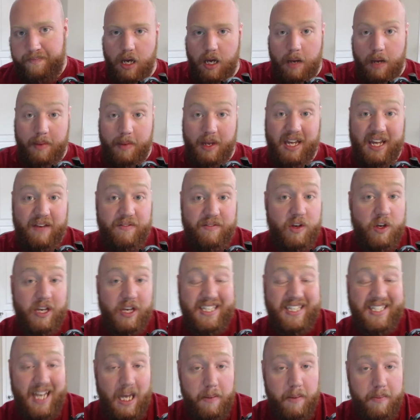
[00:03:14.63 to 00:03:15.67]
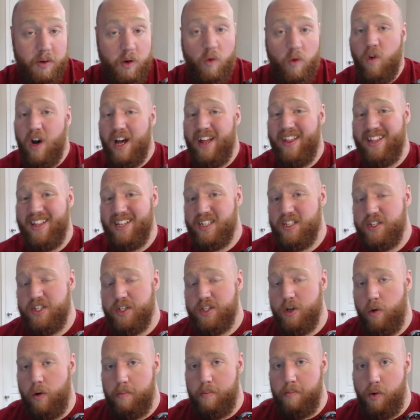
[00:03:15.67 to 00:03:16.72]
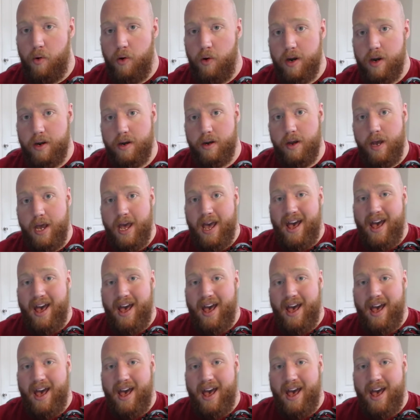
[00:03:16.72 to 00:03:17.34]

I'm going to give you an example of why this is so important.